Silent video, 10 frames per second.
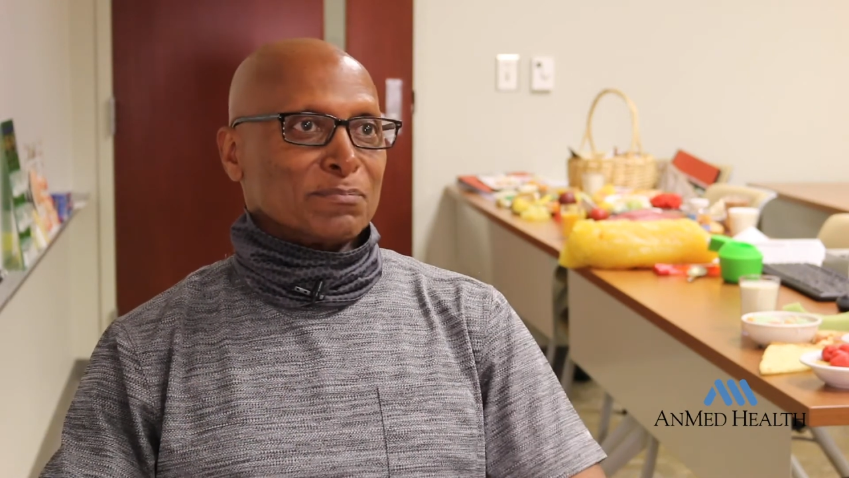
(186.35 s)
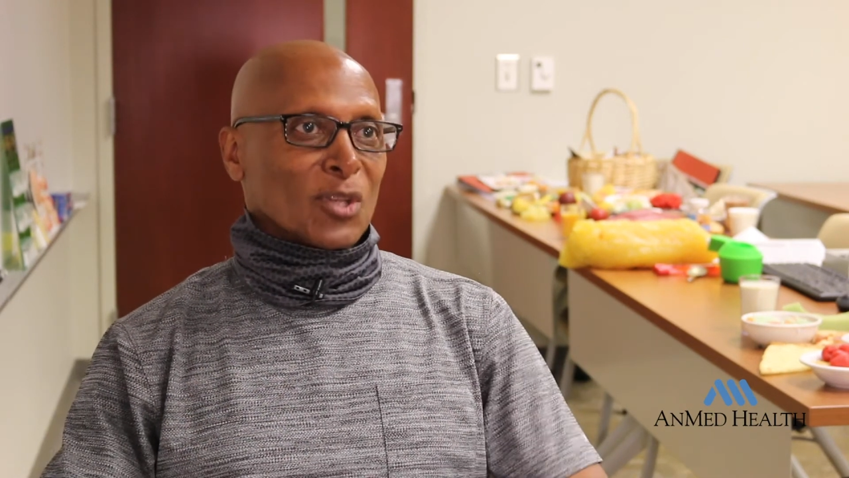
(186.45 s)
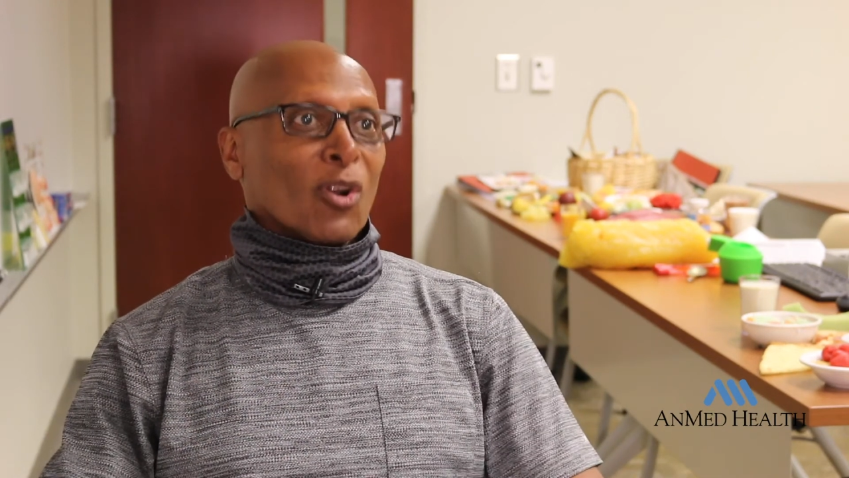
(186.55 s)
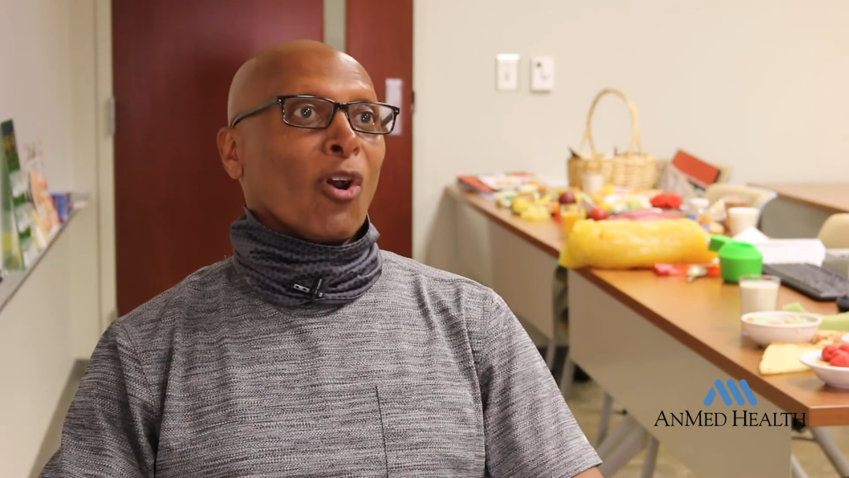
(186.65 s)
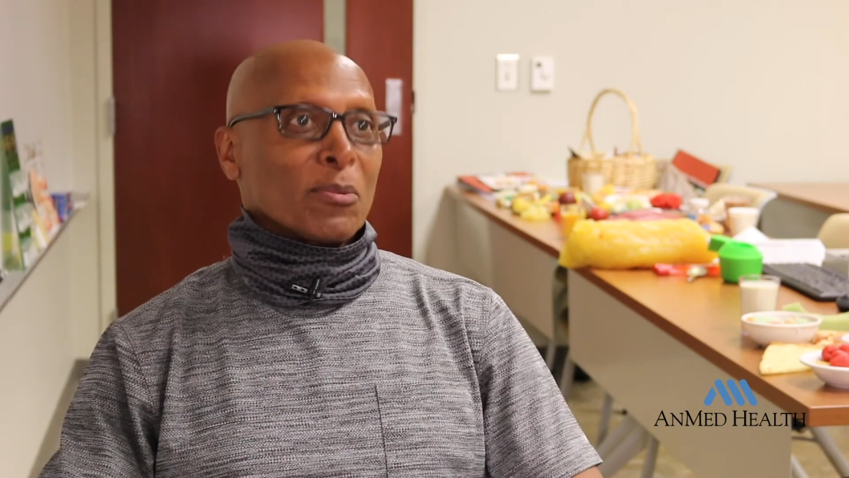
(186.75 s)

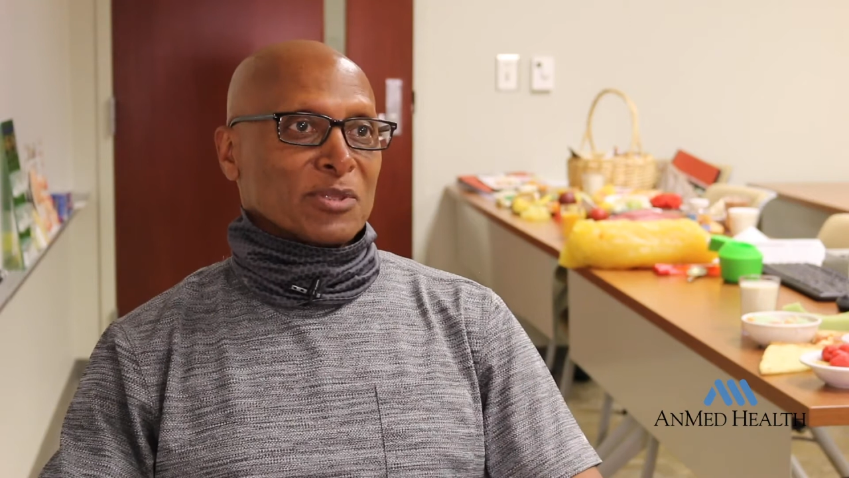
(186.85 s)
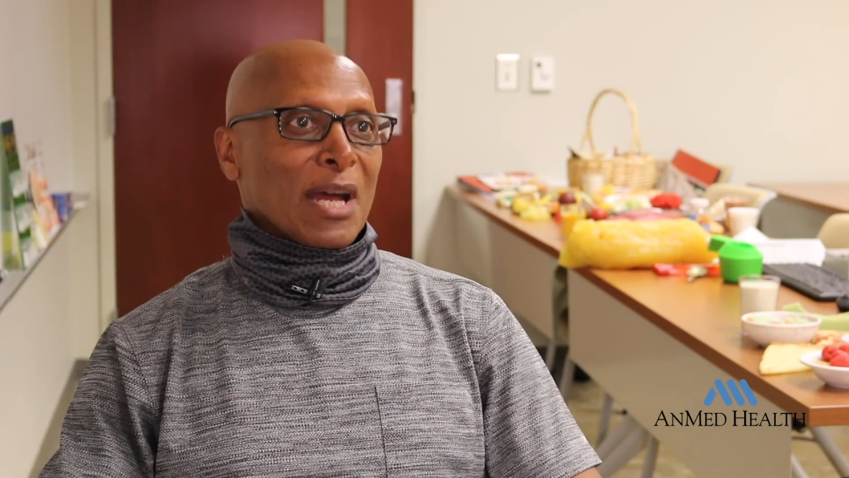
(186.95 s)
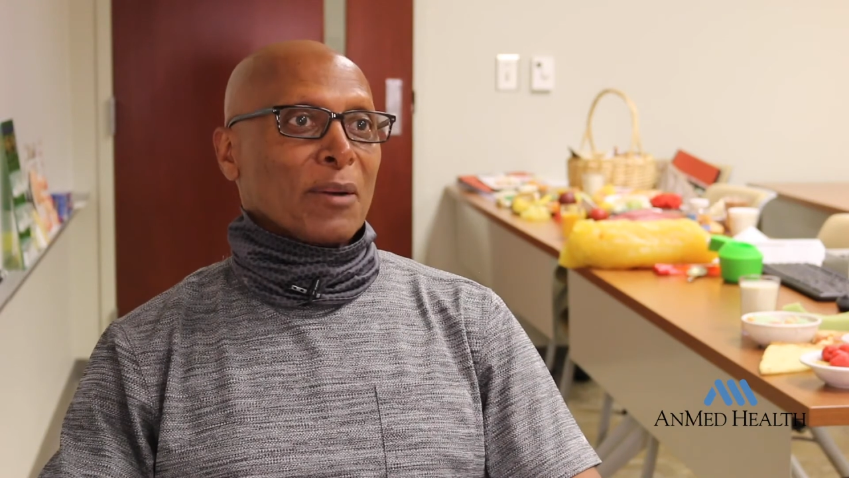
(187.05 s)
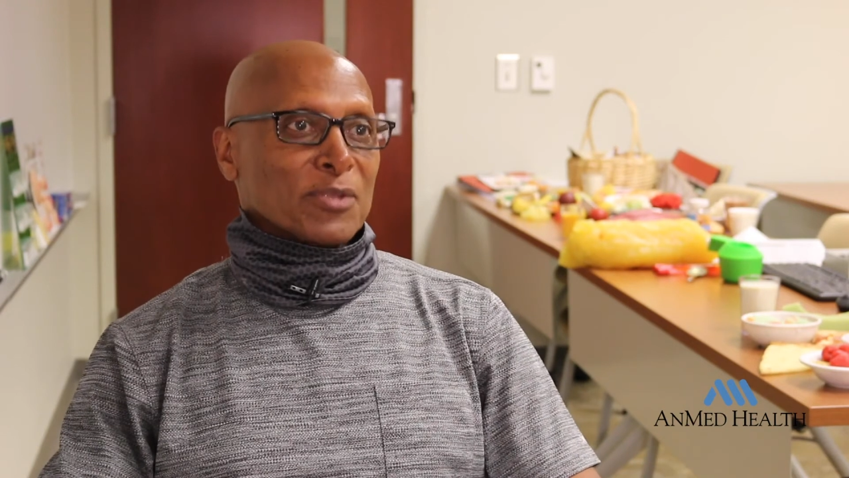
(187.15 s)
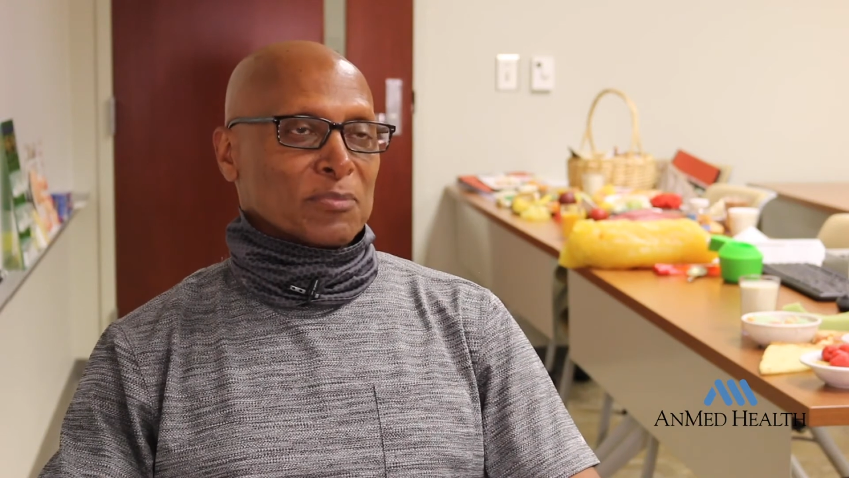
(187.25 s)
the carbs
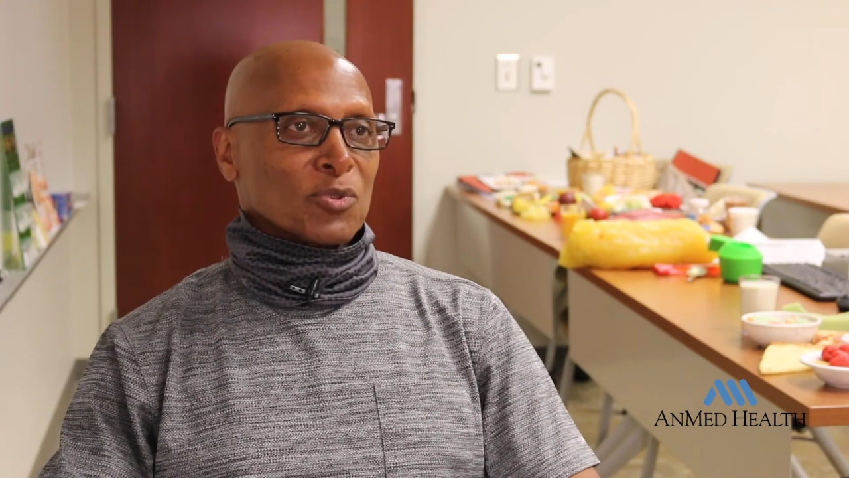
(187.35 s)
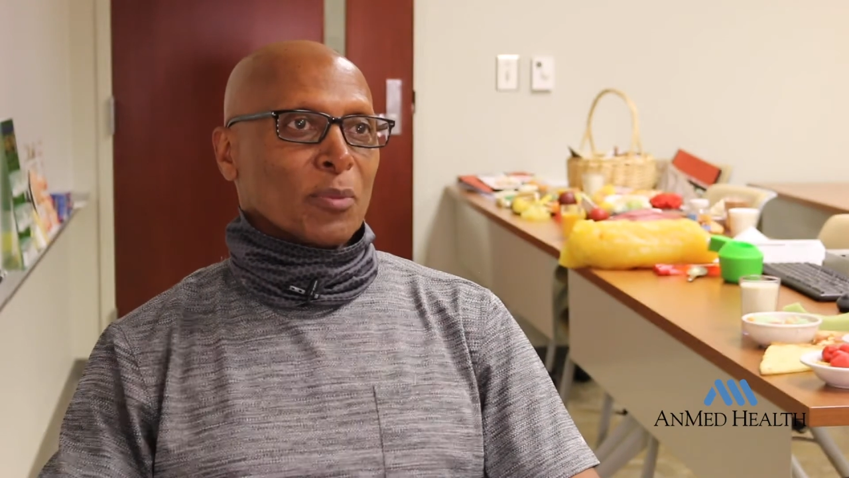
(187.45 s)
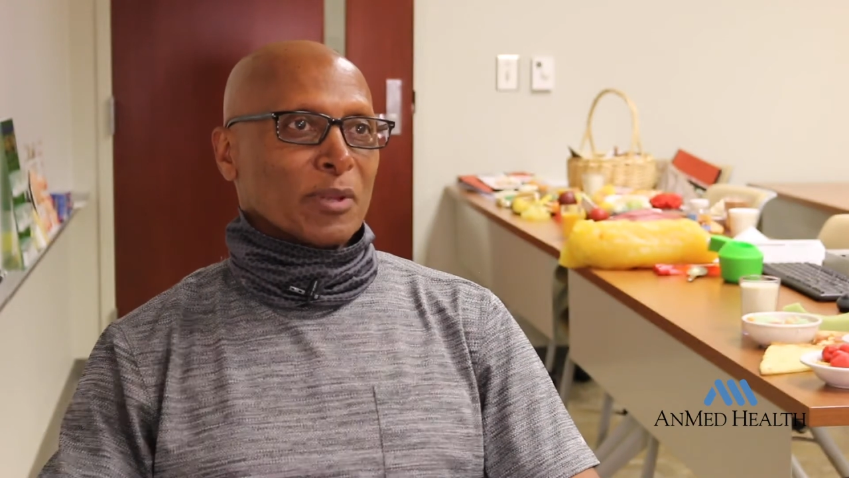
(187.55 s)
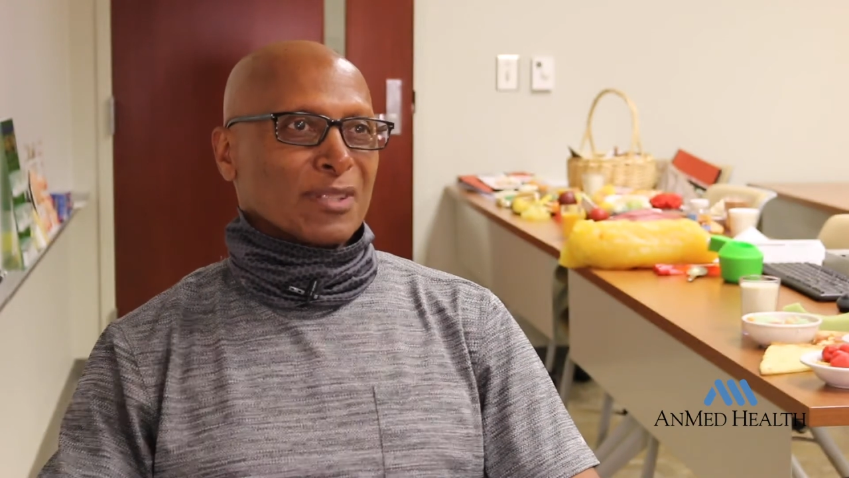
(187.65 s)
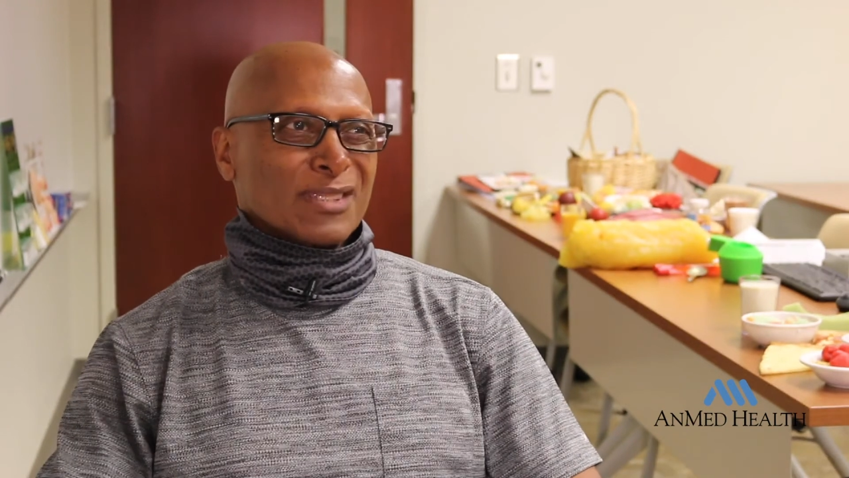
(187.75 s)
that I was
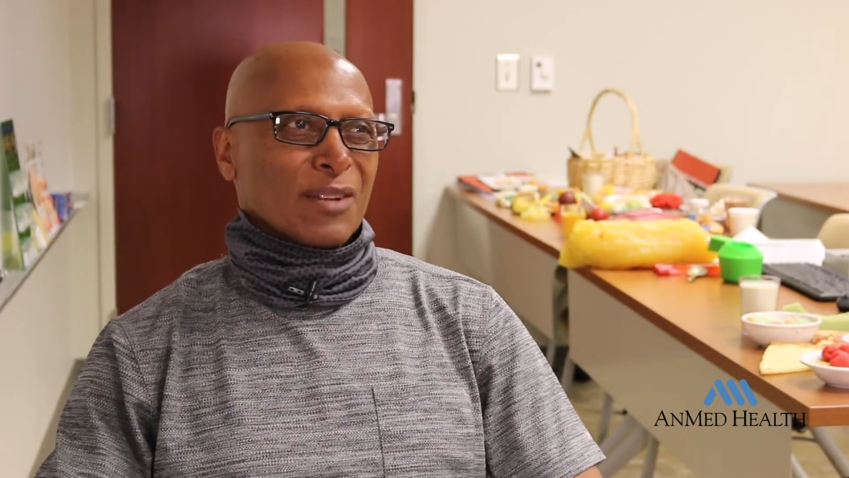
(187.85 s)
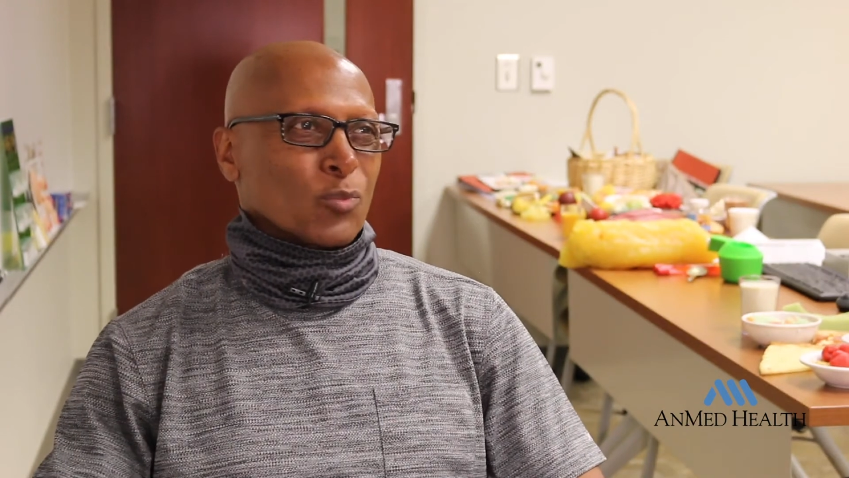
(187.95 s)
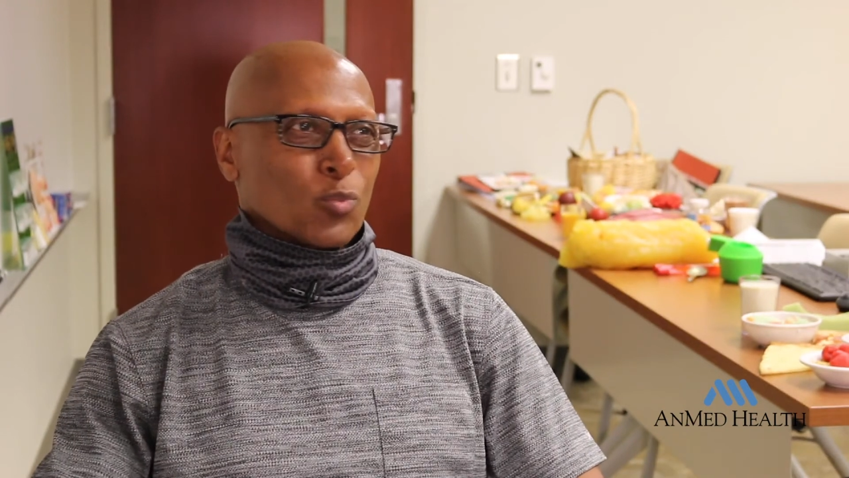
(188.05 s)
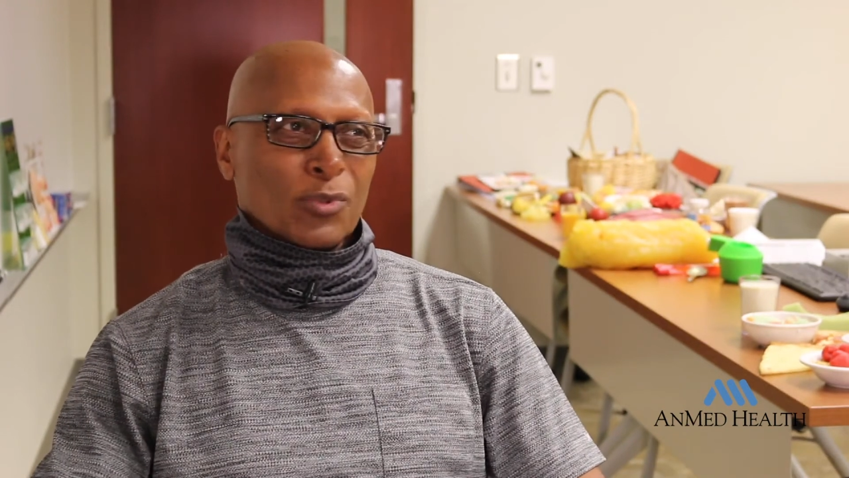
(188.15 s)
absorbing, because I